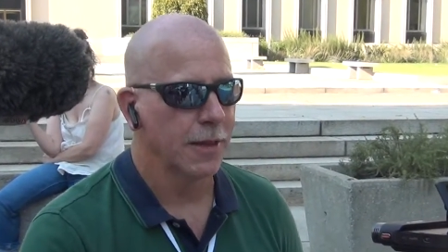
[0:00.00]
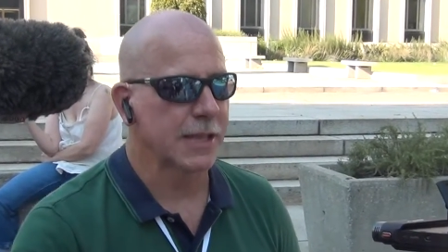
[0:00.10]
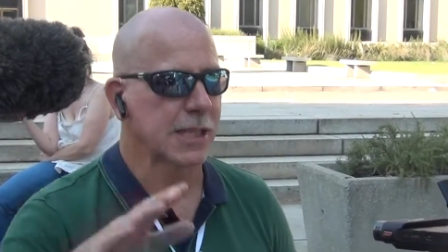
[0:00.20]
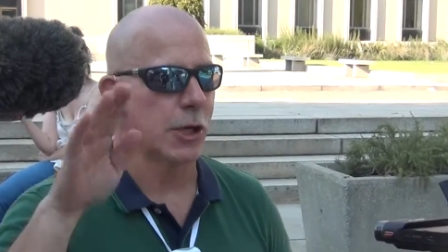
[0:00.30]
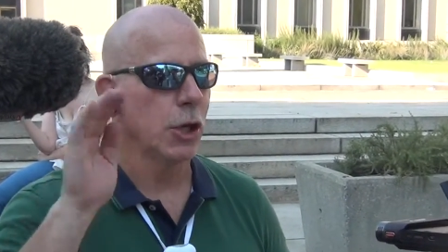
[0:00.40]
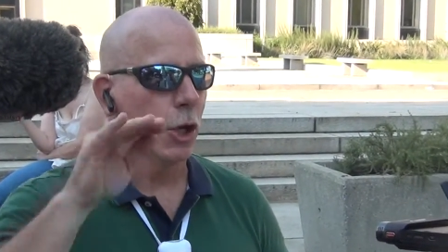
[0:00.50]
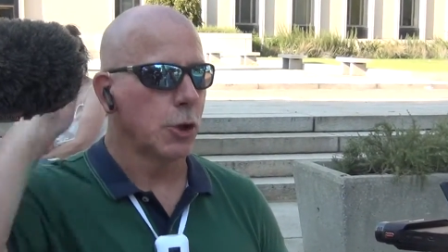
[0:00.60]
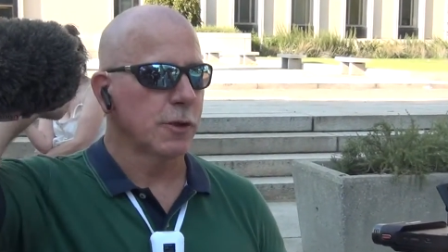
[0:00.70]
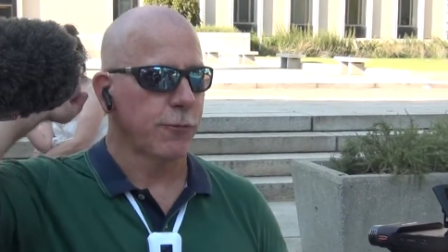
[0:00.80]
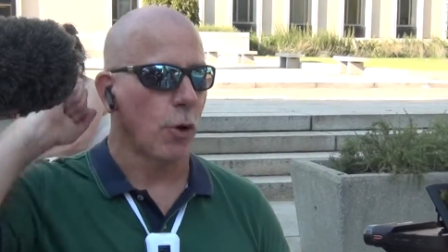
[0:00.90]
They said,
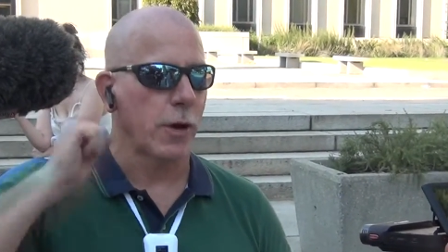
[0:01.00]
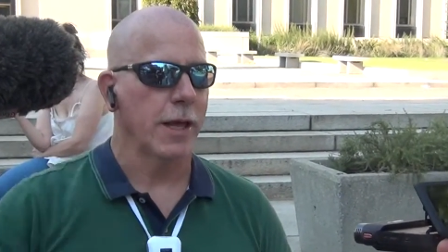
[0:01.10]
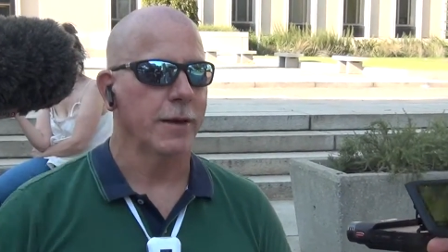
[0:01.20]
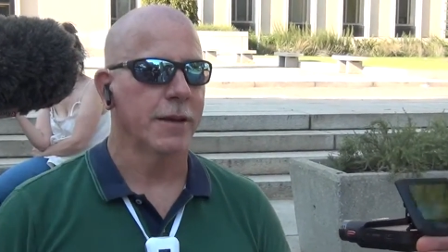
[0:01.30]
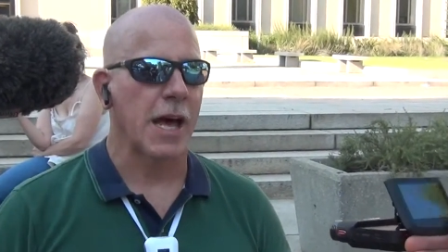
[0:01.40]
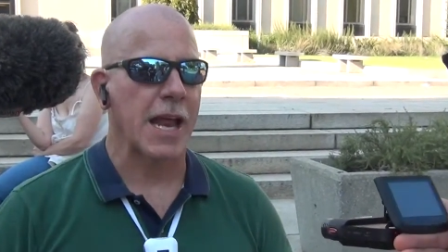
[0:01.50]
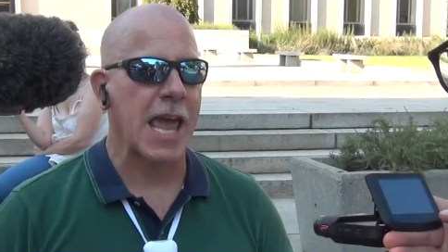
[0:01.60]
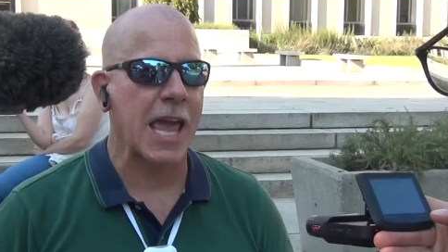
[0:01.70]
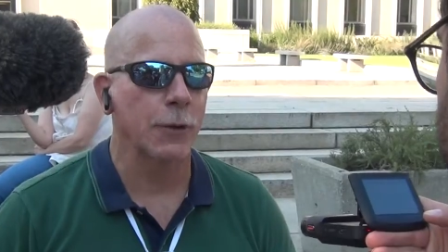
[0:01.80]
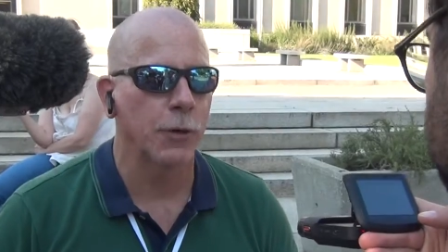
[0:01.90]
who's for it? Not a
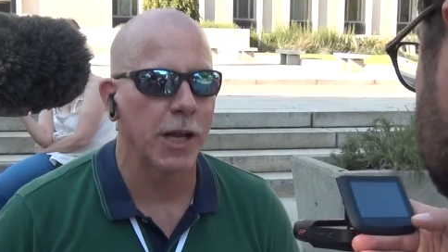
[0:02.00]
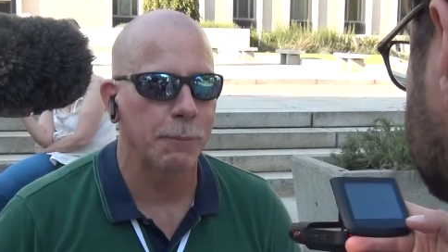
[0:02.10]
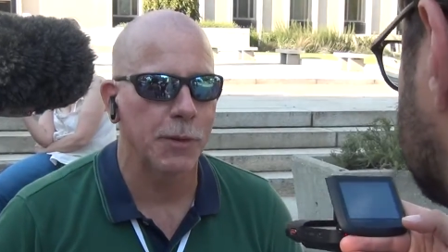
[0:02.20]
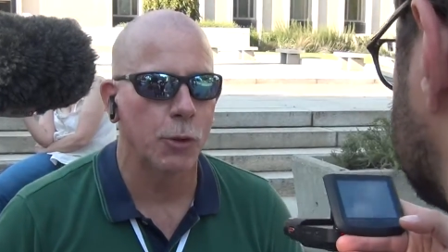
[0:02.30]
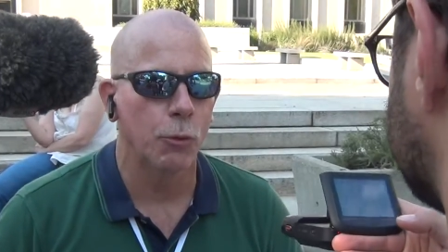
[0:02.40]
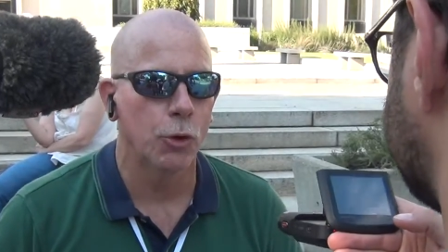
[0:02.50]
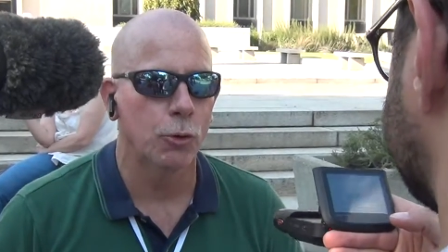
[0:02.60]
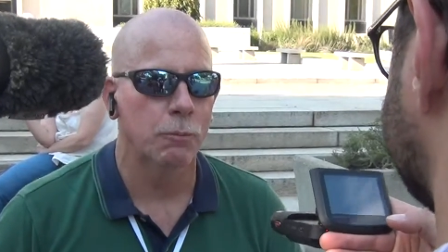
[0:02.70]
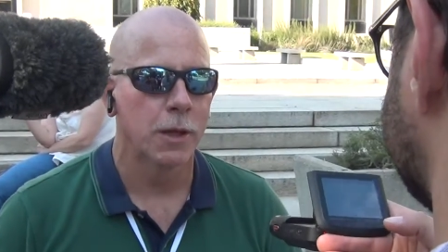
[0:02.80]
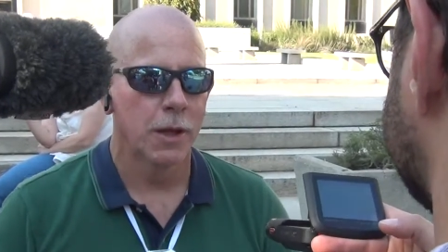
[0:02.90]
hand went up in the
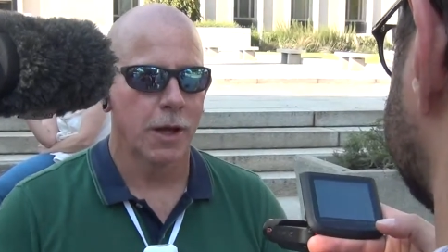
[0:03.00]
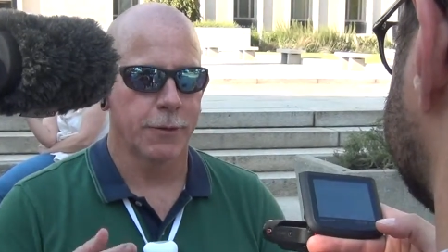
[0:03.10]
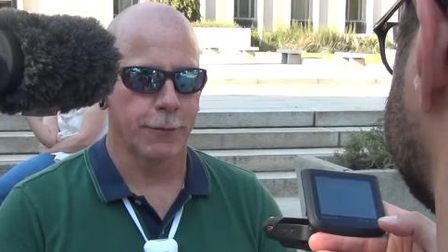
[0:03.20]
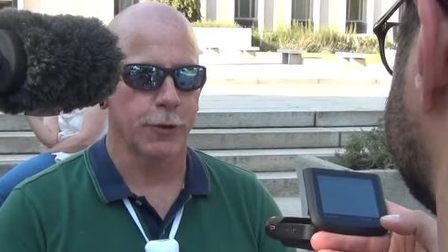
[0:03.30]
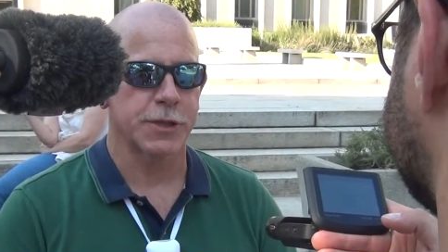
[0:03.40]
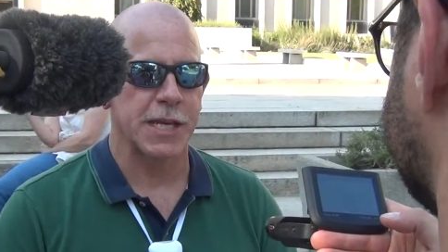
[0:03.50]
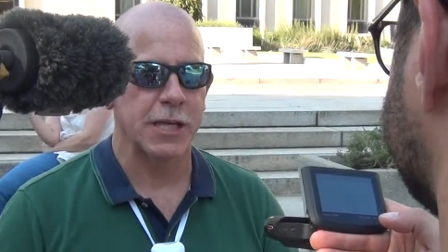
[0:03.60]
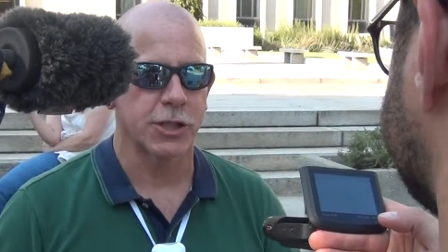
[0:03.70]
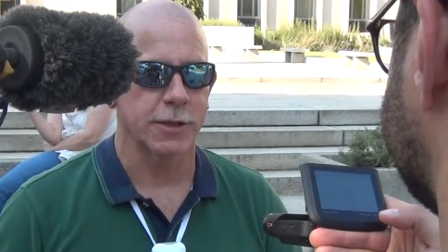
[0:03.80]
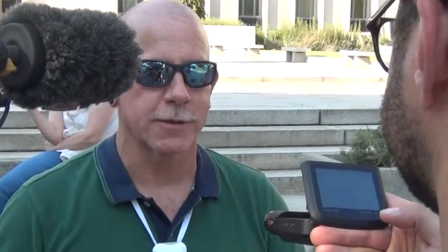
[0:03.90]
room of the First
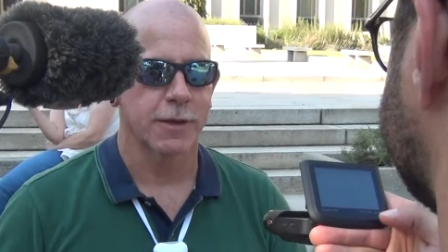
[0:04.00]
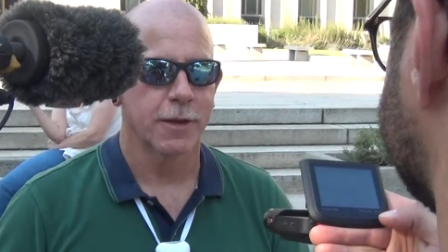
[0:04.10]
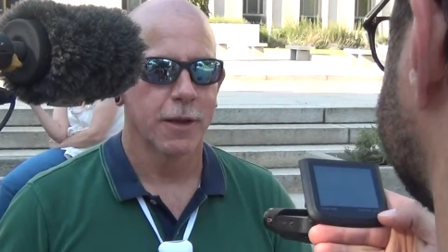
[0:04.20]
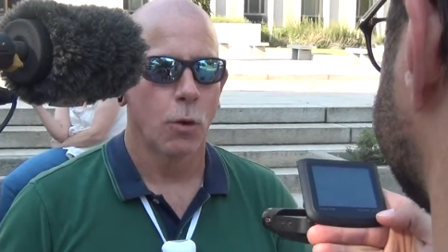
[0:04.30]
Nations.